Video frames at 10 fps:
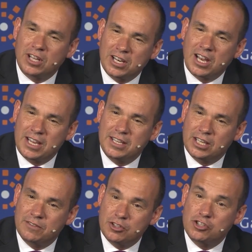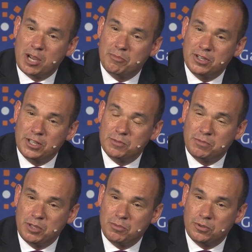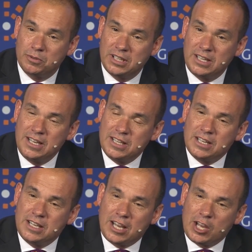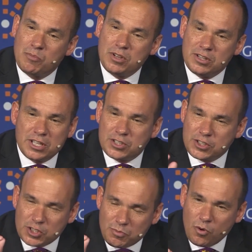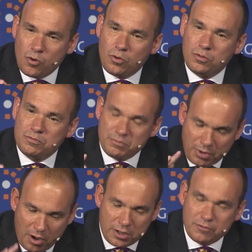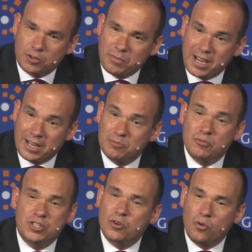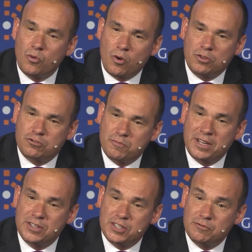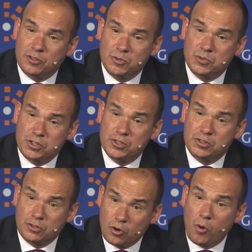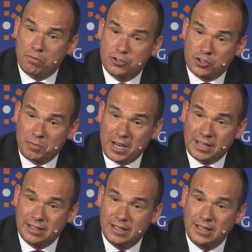and liking of the Japanese people. There's a small part of Japan which all tremendous influence, which is corporate Japan.